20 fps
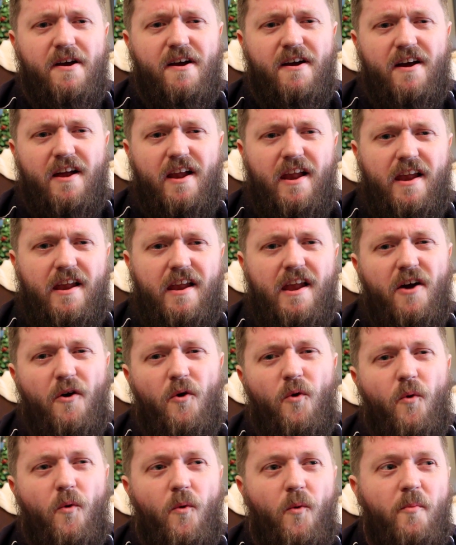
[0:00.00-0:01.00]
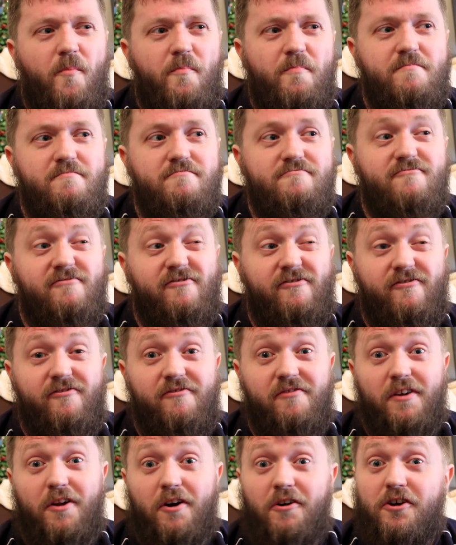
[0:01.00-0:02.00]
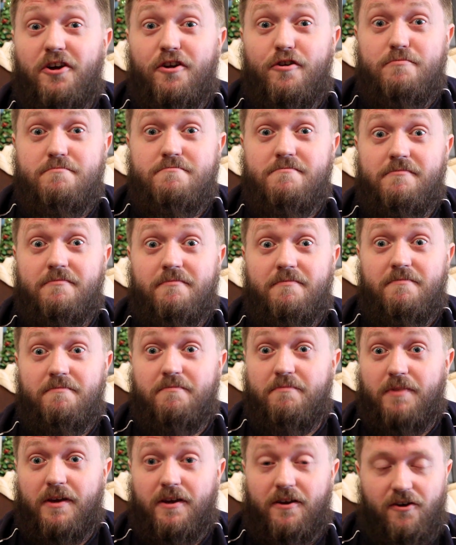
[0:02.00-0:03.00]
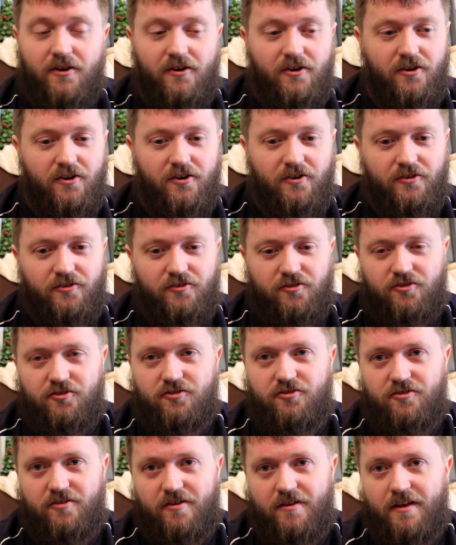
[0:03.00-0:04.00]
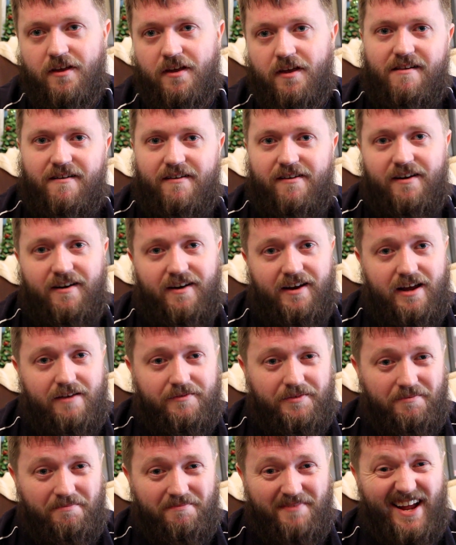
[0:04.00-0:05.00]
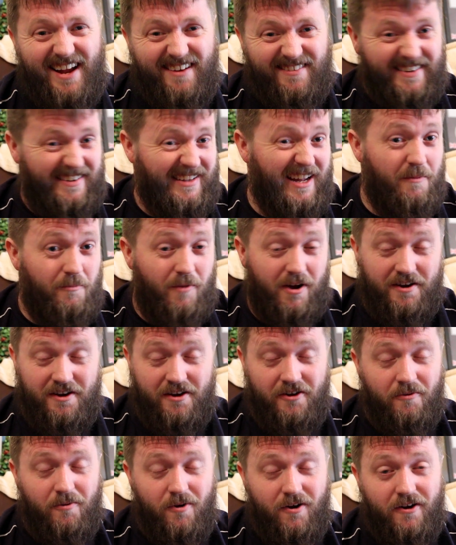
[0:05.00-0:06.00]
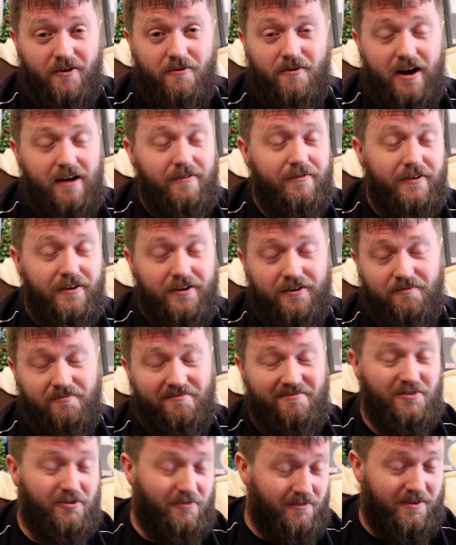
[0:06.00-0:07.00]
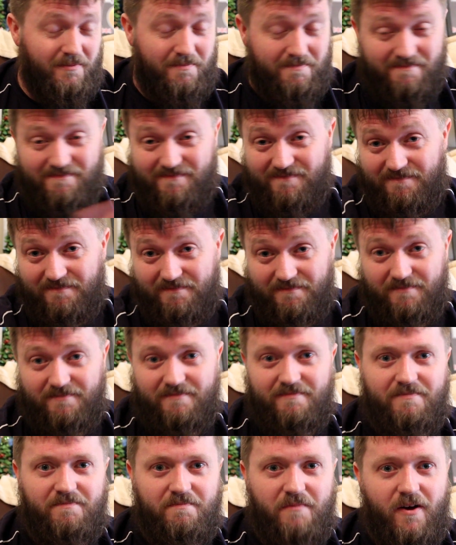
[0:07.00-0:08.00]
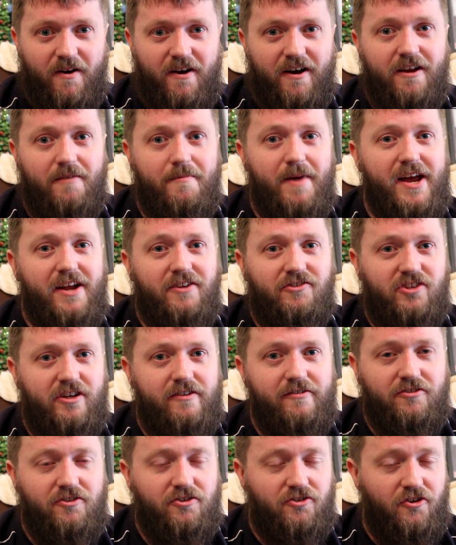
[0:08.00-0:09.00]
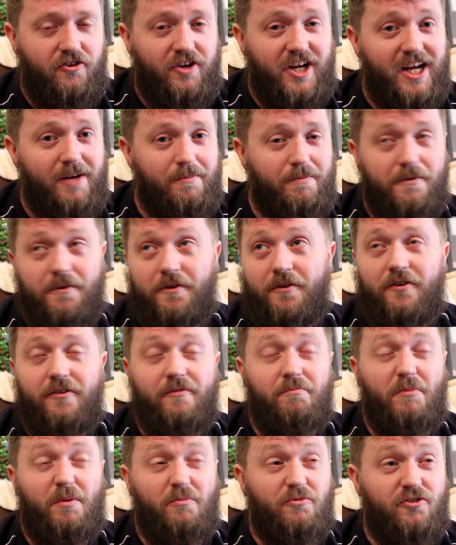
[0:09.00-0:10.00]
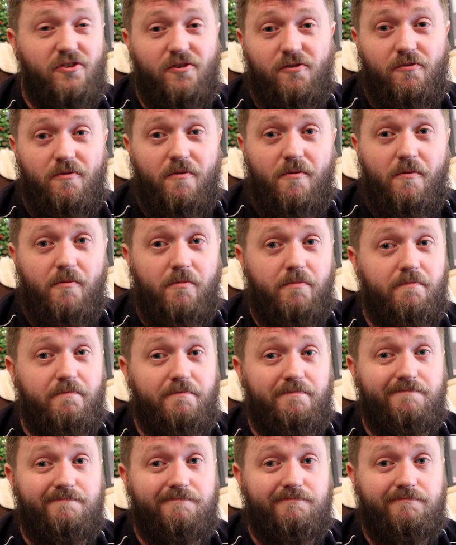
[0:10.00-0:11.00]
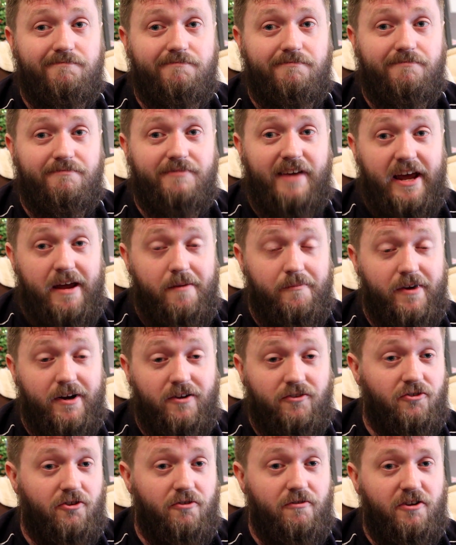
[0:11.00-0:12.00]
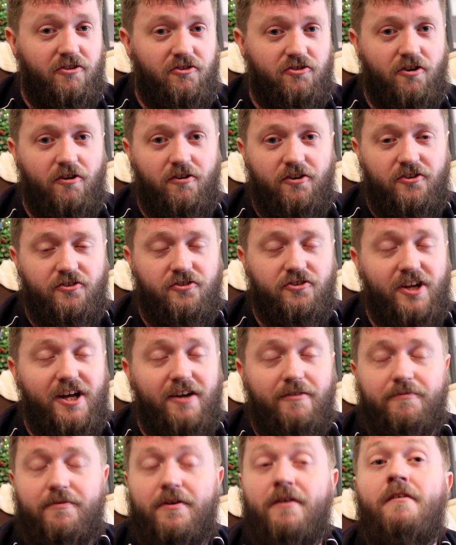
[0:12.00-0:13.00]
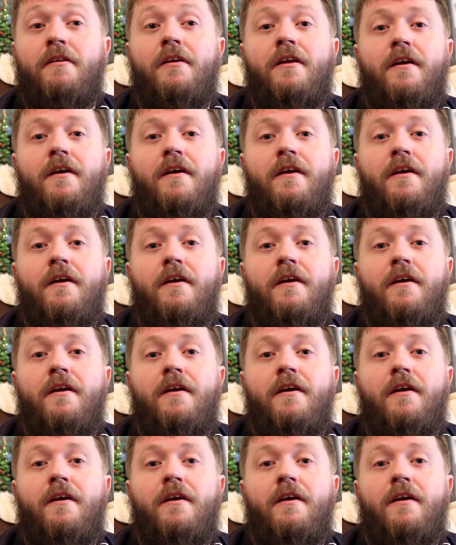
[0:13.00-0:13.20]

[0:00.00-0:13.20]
a little vlog because I haven't actually done one in a while, other than sort of the Isle of Man series that's gone up, and I'm still getting around to doing Scotland stuff.